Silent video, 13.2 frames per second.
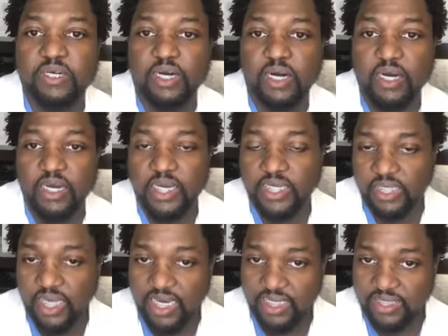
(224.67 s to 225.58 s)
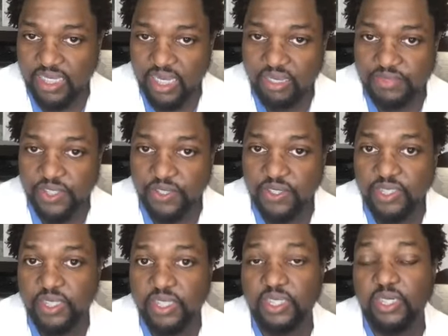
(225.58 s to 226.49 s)
And a lot of times they're
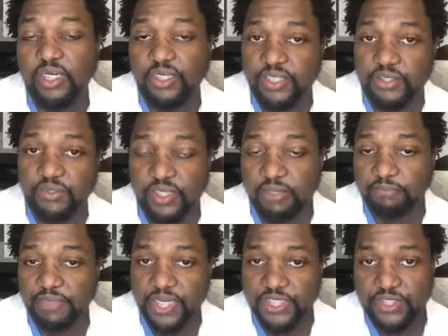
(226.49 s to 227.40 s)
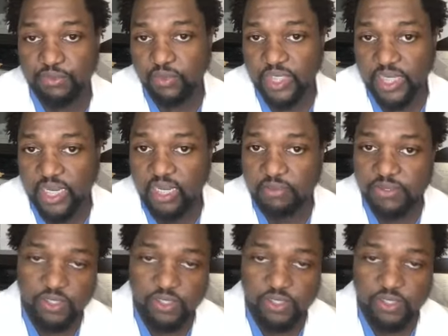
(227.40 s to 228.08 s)
going to need acute inpatient rehab.